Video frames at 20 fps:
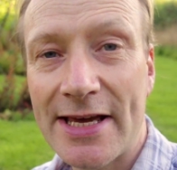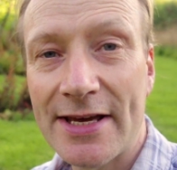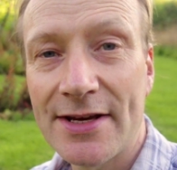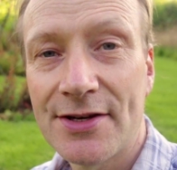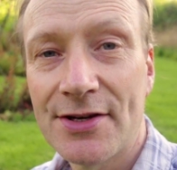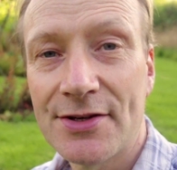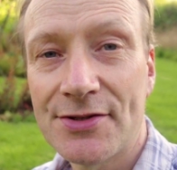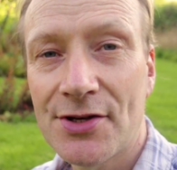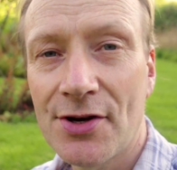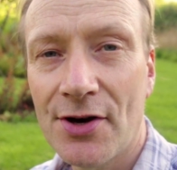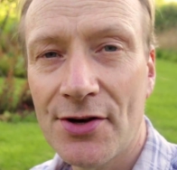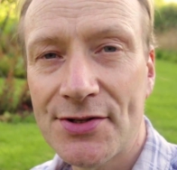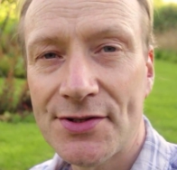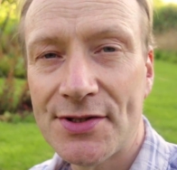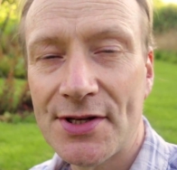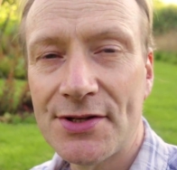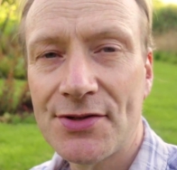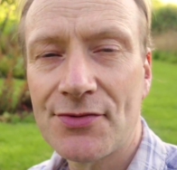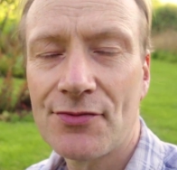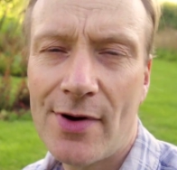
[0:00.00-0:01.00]
anchors
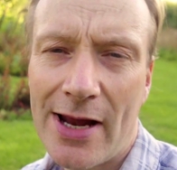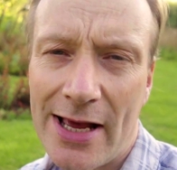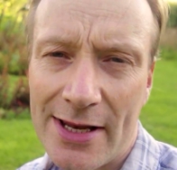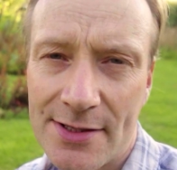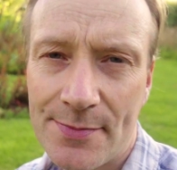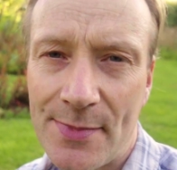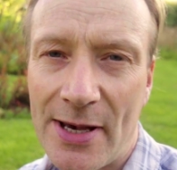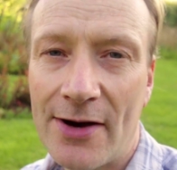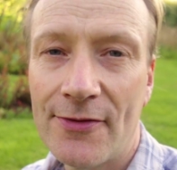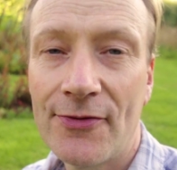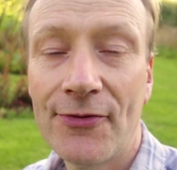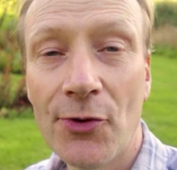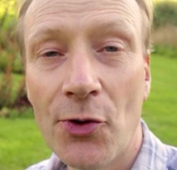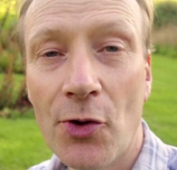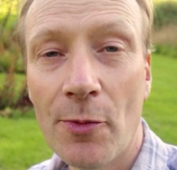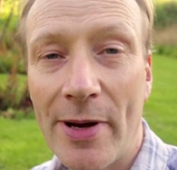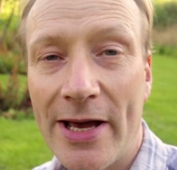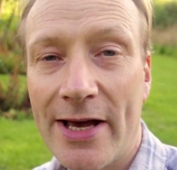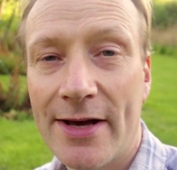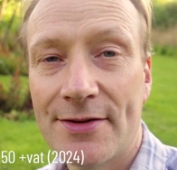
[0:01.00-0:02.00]
cost us around about
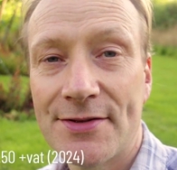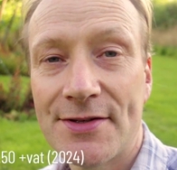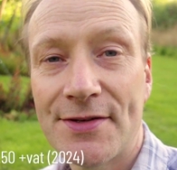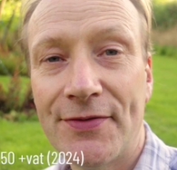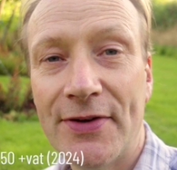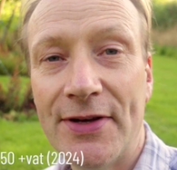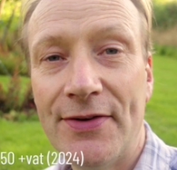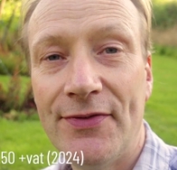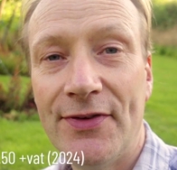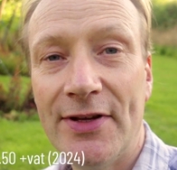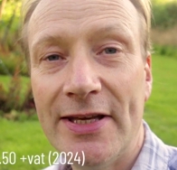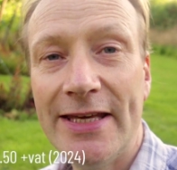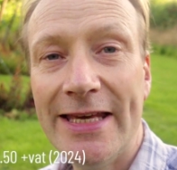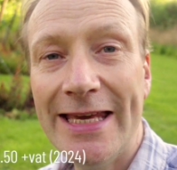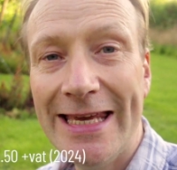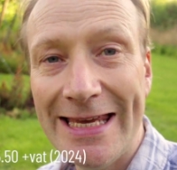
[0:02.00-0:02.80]
£4.50